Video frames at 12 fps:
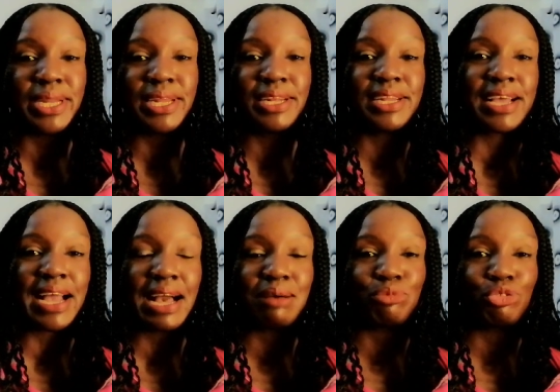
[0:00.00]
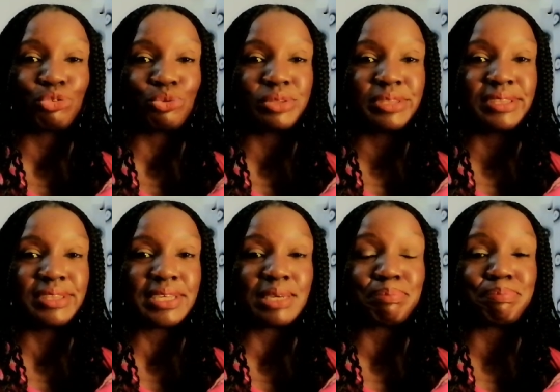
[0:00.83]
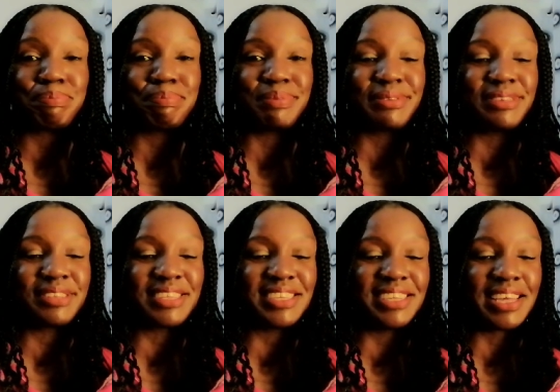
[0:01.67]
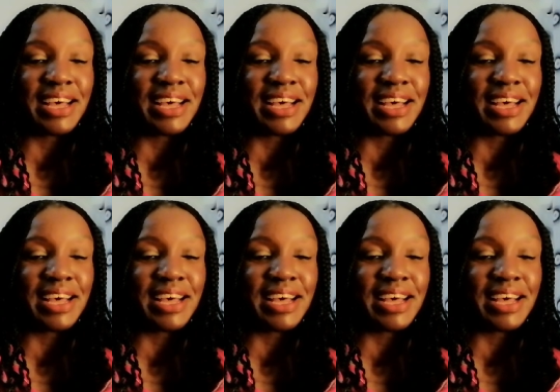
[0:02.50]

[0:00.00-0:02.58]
When it comes to tips,